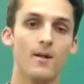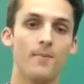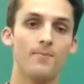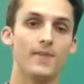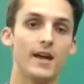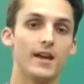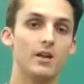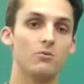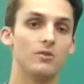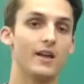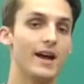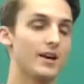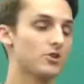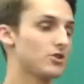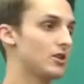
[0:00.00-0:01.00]
then it will
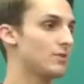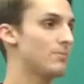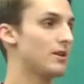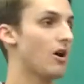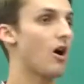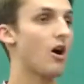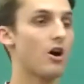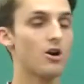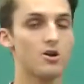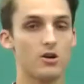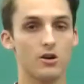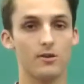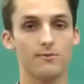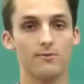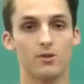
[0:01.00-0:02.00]
actually be
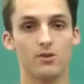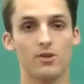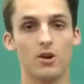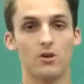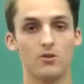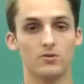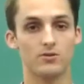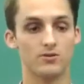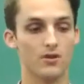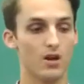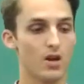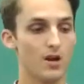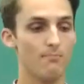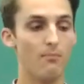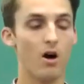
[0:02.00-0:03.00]
harder for those
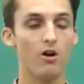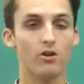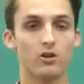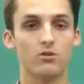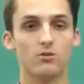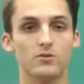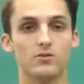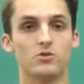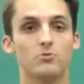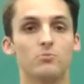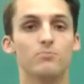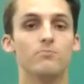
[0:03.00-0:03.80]
molecules to